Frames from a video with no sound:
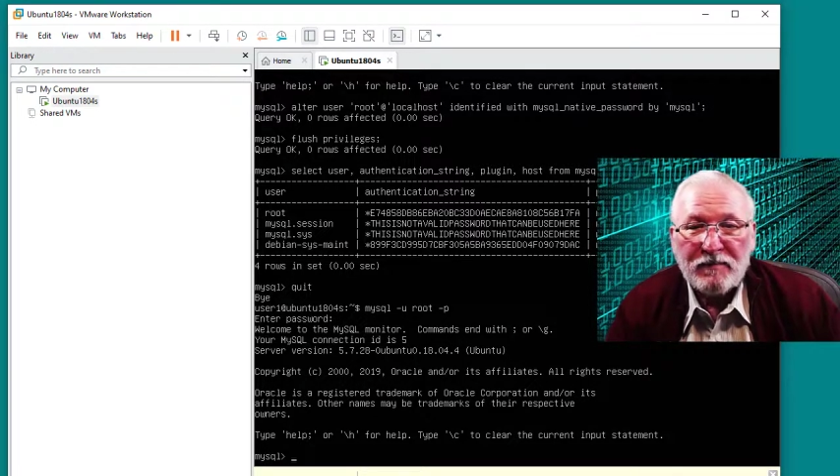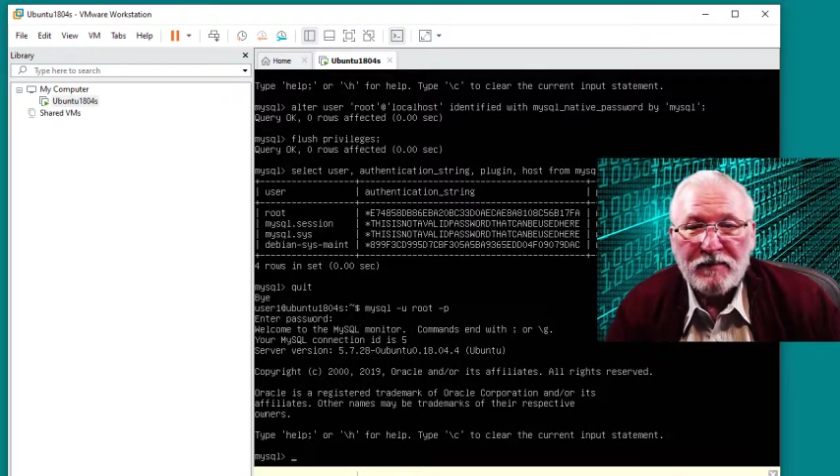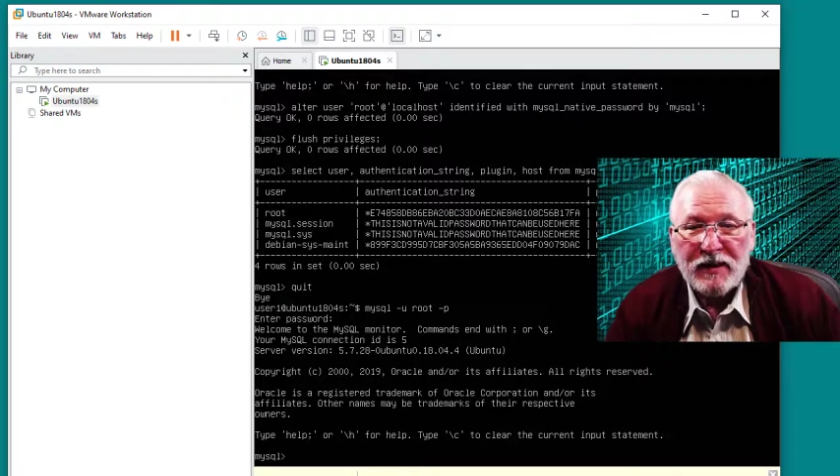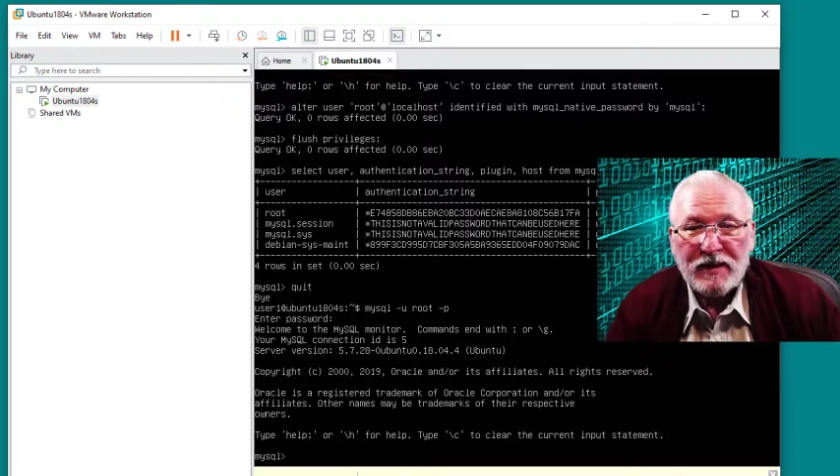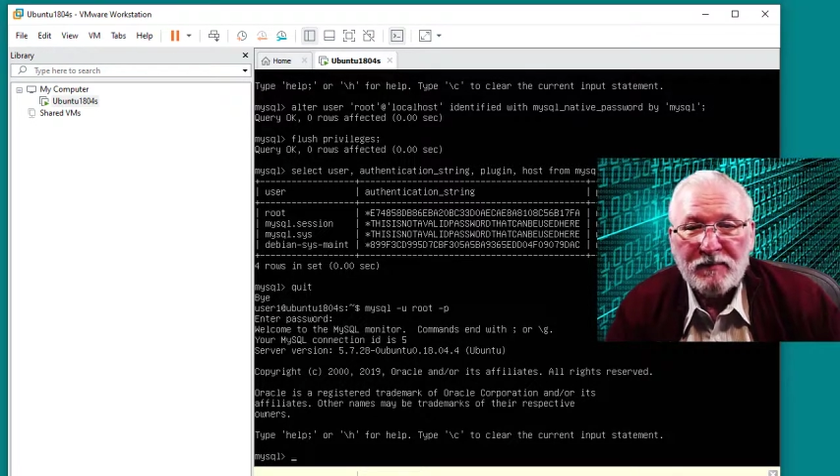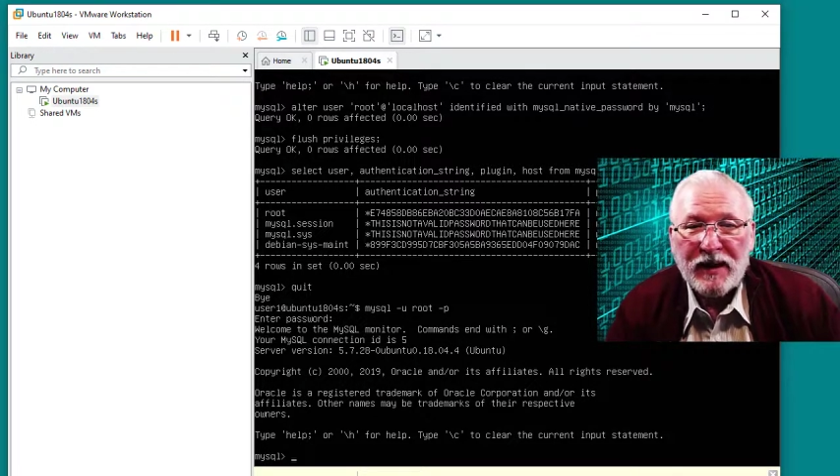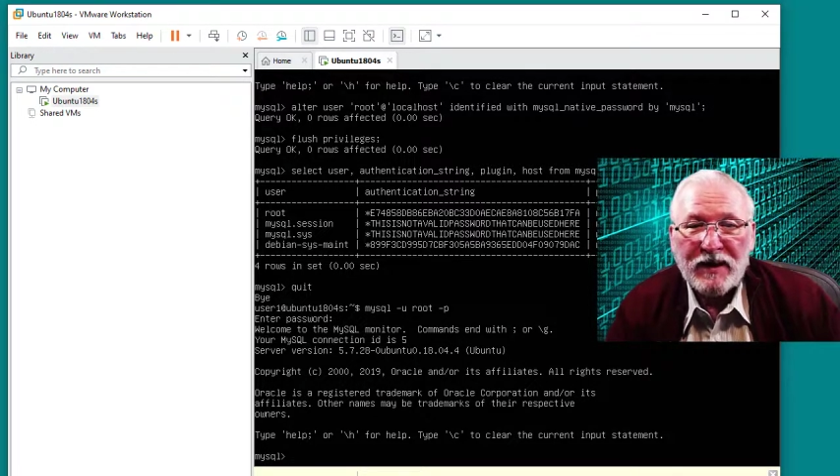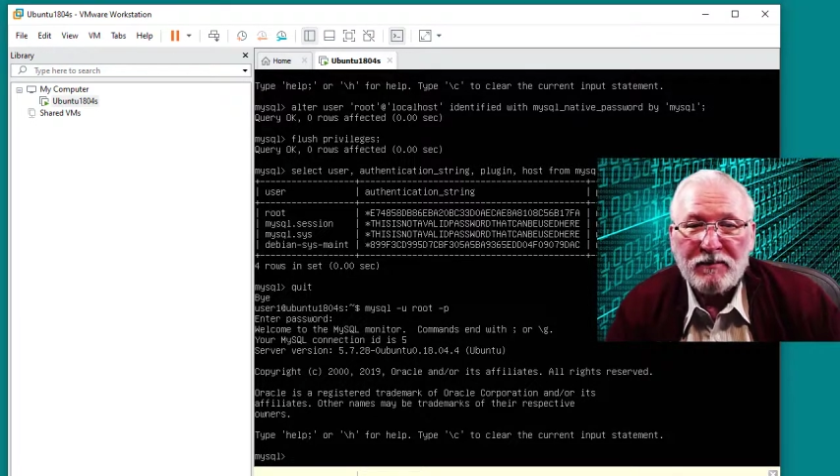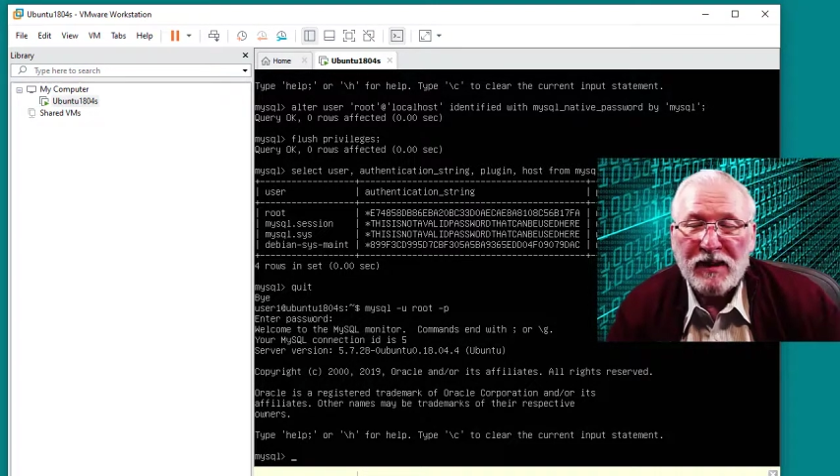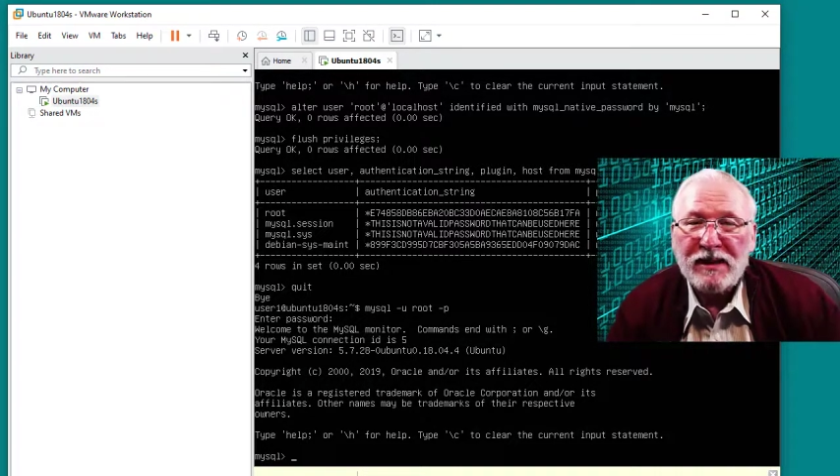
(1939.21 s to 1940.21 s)
And
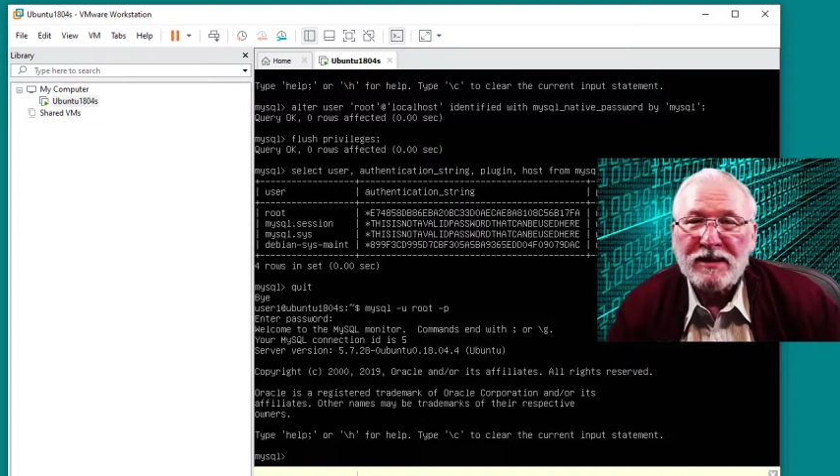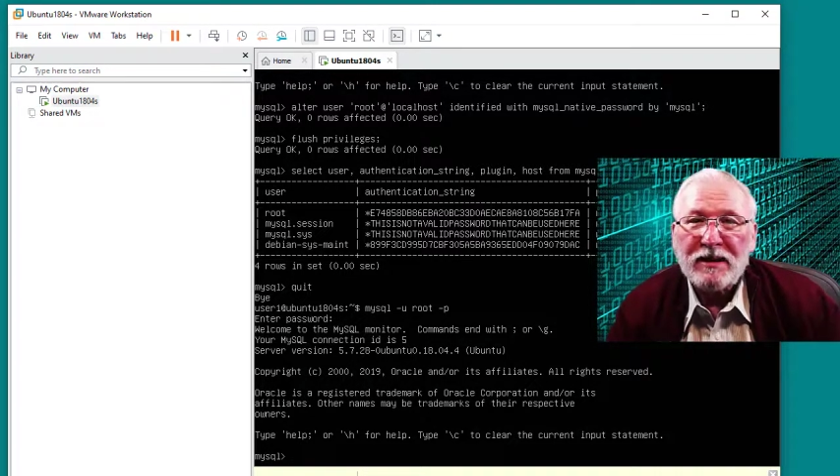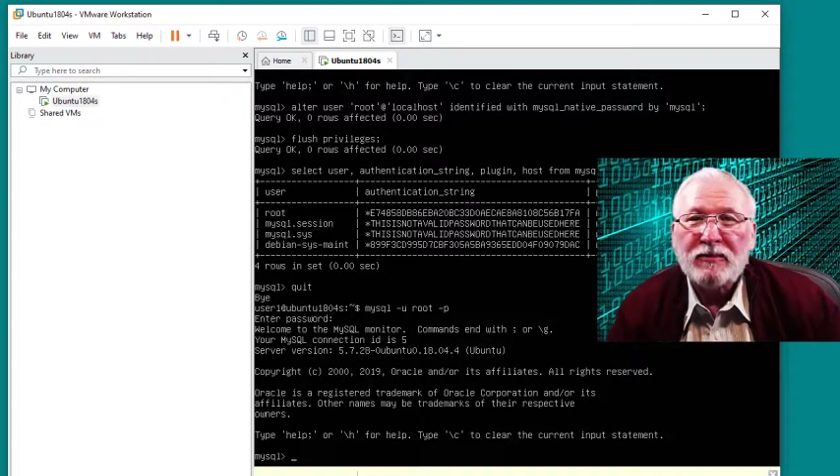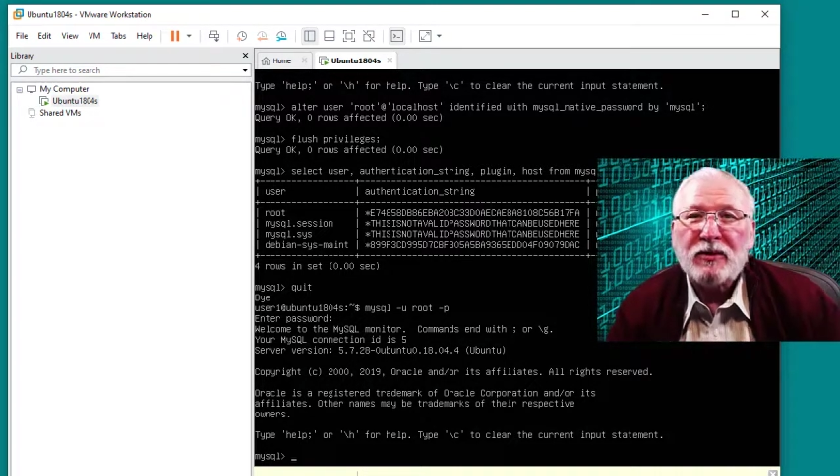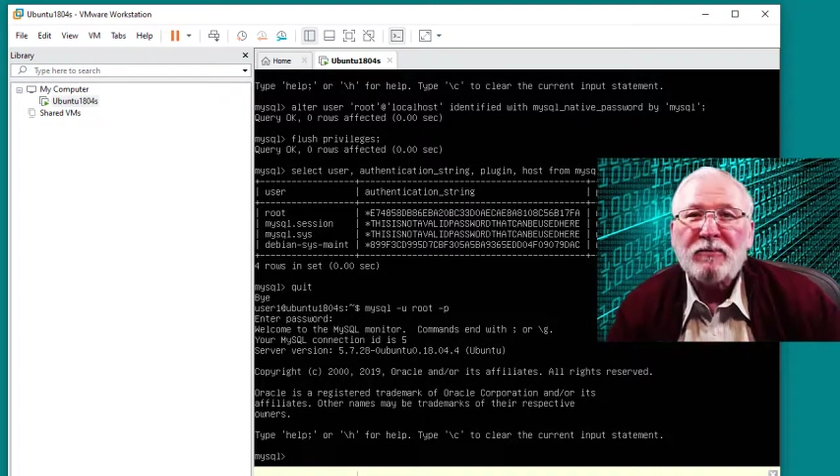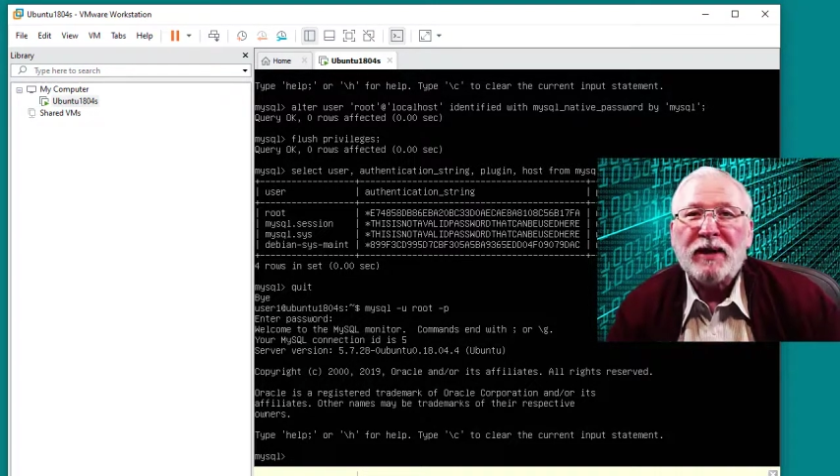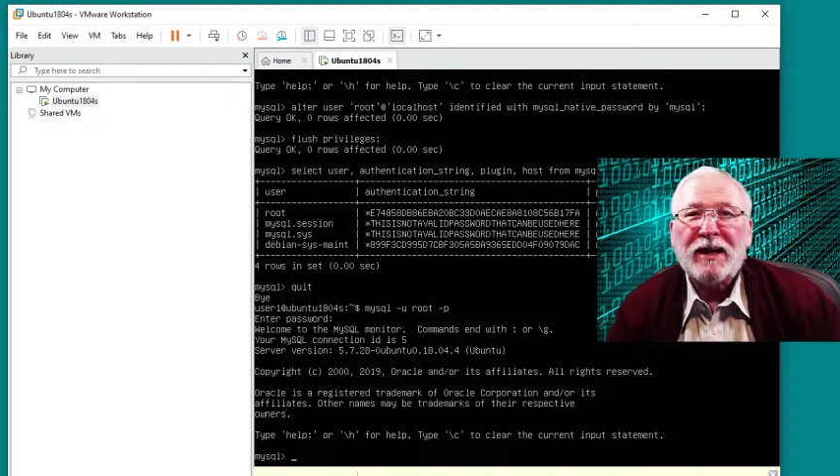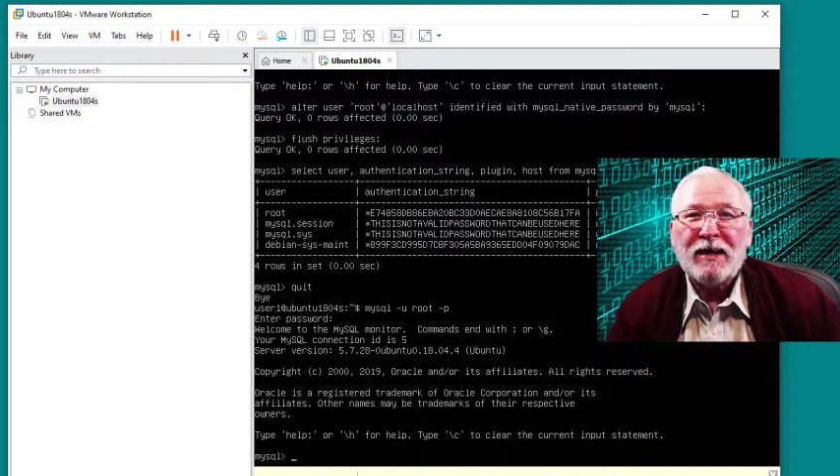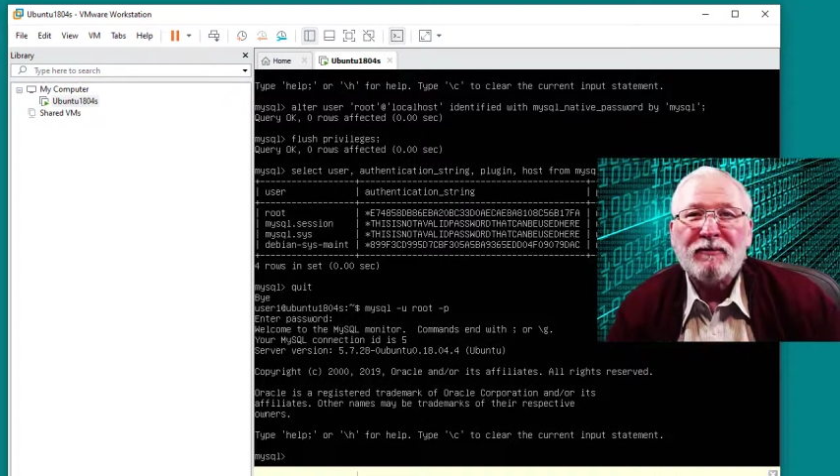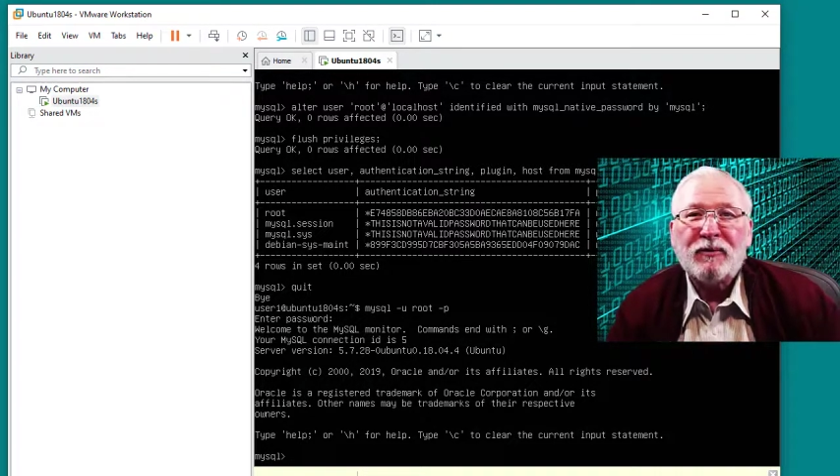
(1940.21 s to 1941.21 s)
this makes
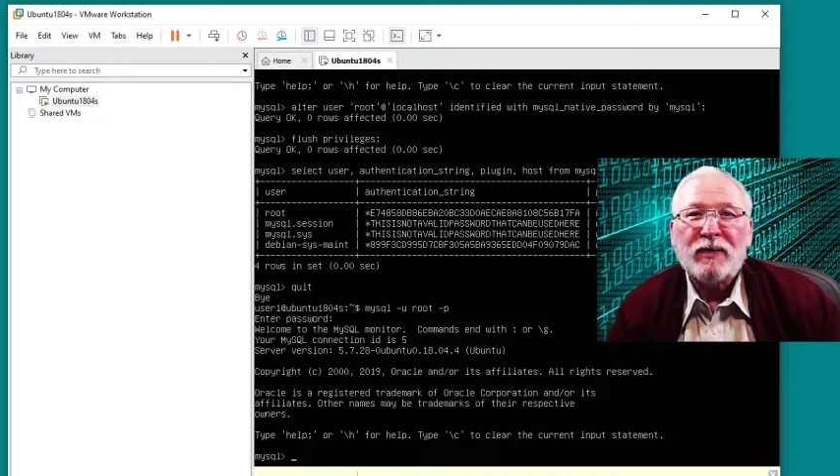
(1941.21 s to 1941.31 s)
MySQL